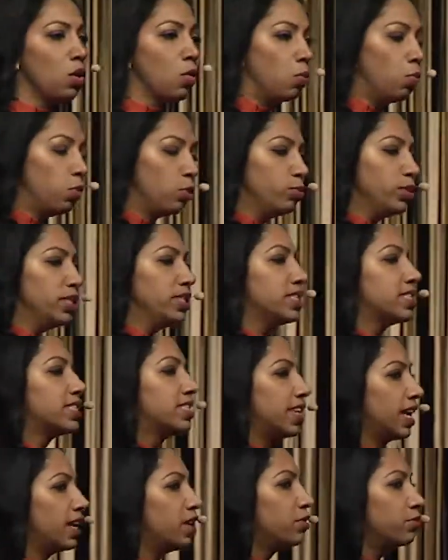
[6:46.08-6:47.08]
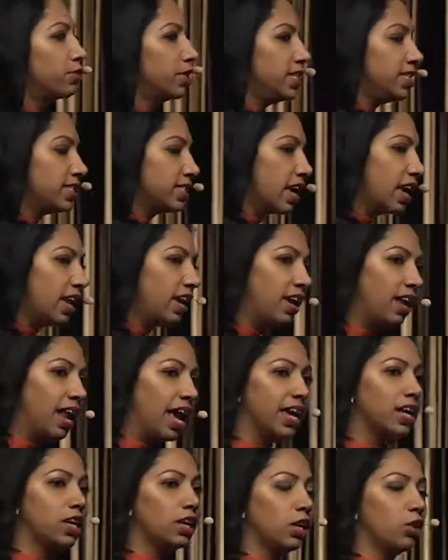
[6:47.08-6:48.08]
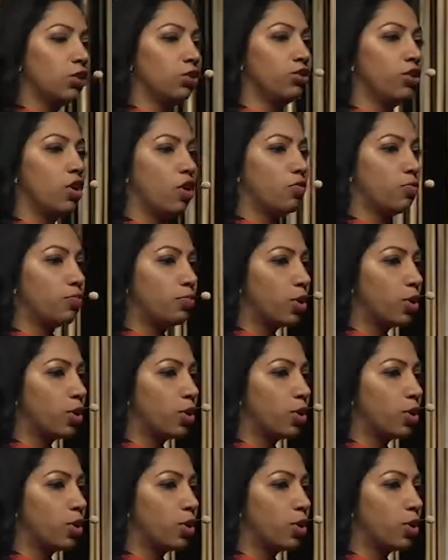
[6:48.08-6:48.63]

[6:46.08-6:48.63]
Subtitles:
Women's salaries and likelihood of